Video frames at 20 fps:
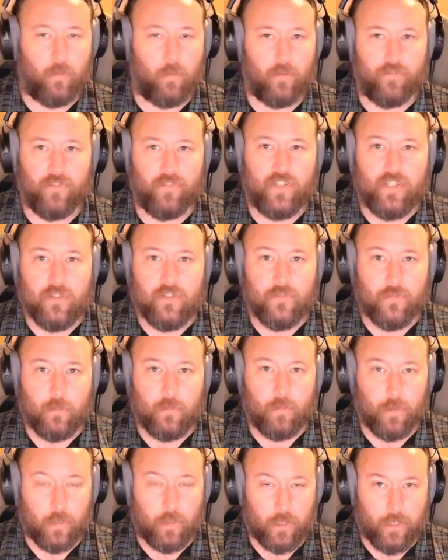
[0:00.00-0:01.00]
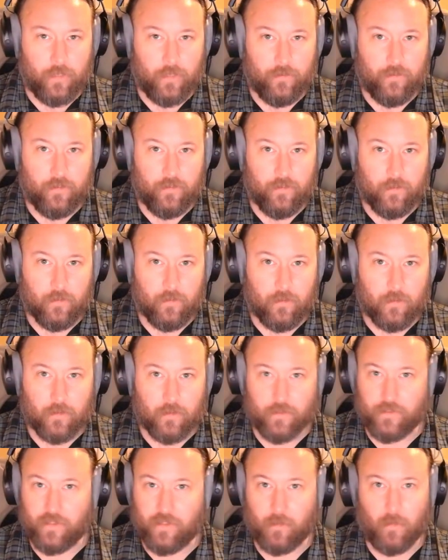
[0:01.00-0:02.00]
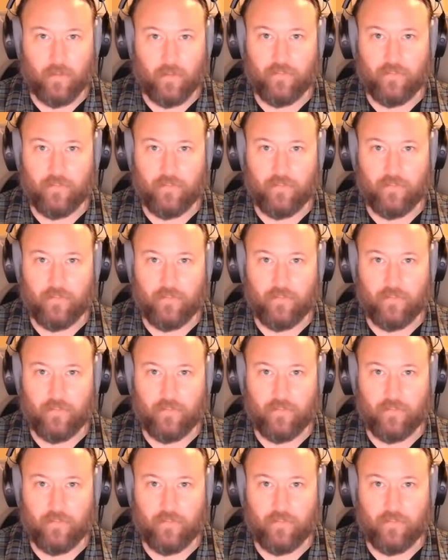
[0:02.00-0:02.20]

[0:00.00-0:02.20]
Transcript: we're fishing for brookies because they're my